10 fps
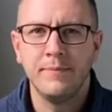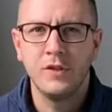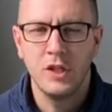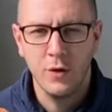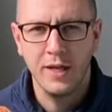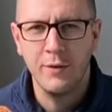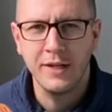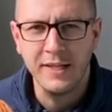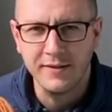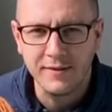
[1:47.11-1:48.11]
do you know what that one
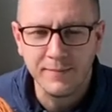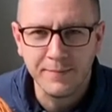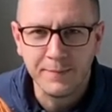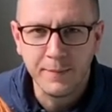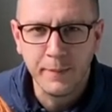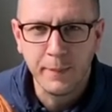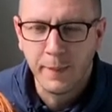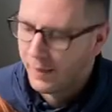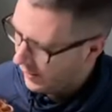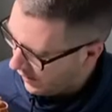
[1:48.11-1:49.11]
is?
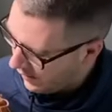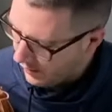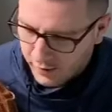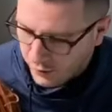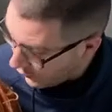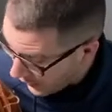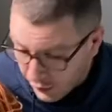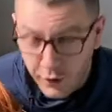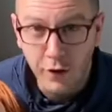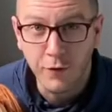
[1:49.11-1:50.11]
You think you
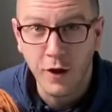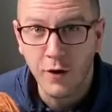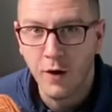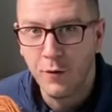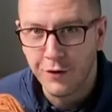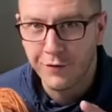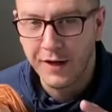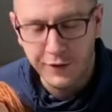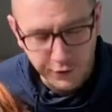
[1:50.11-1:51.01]
know, Flo? I wonder if they do